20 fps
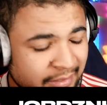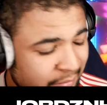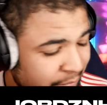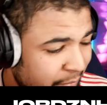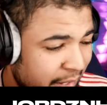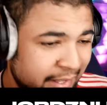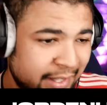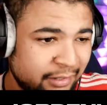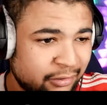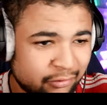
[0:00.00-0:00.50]

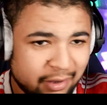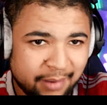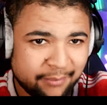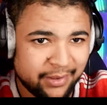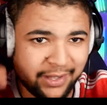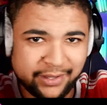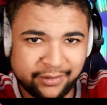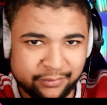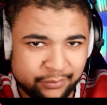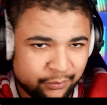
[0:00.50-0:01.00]
My Instagram
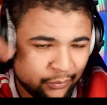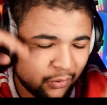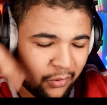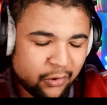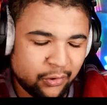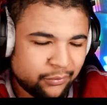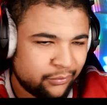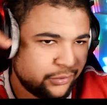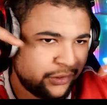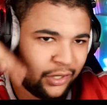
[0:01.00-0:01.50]
link will,
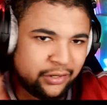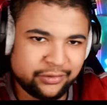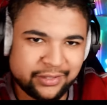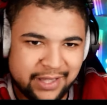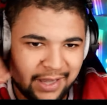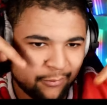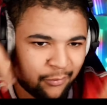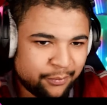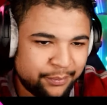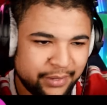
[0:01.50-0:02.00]
or
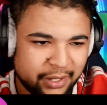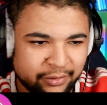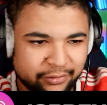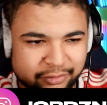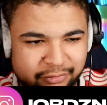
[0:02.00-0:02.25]
username will be on